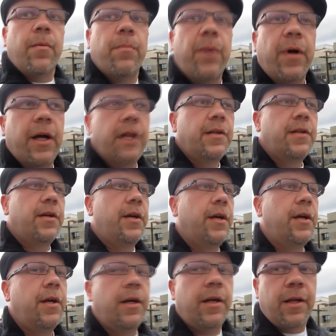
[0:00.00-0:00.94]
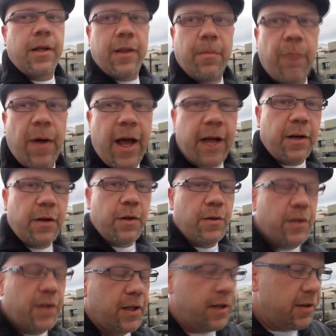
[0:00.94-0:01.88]
But the bad
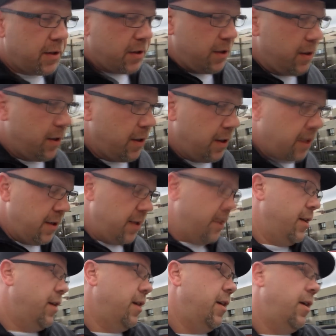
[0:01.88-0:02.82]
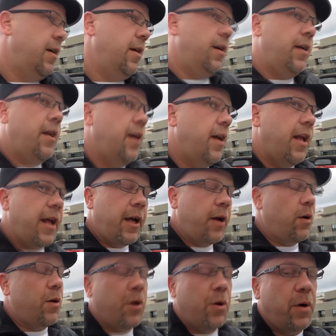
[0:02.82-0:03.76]
news is, it ain't
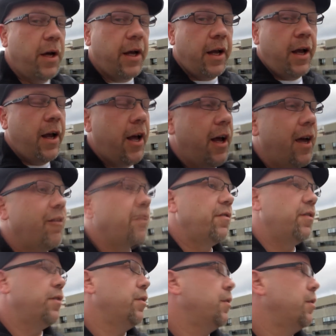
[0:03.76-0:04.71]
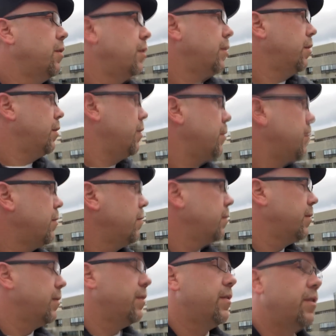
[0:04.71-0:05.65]
going away, ever.
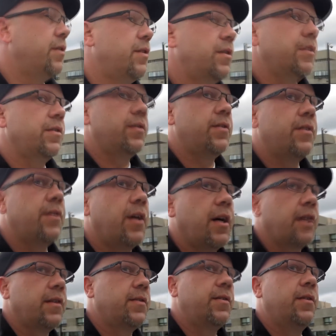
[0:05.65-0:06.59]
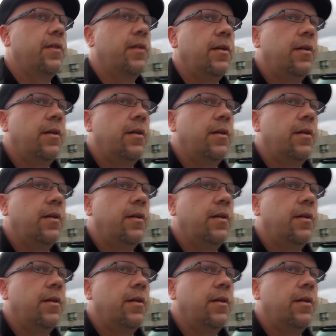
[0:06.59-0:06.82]
This just sucks.